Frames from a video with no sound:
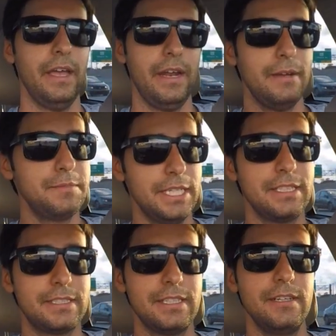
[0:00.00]
And I'm dead
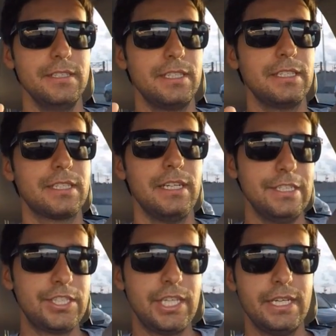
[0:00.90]
serious. It's going
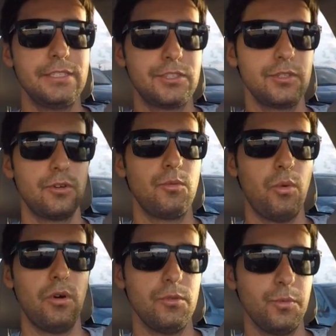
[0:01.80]
to change your
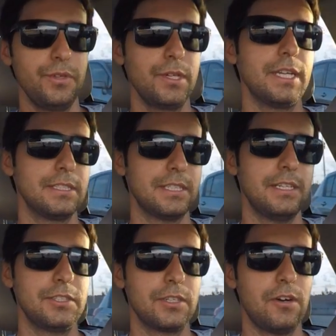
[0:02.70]
world when you get
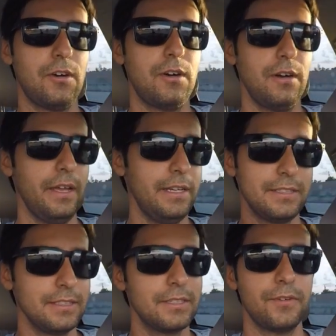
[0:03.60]
inside your car and it's
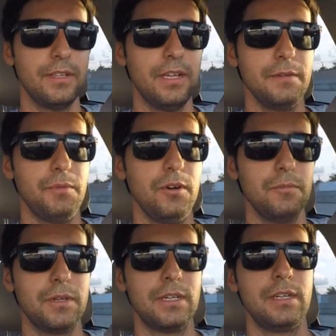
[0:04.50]
a different light bulb.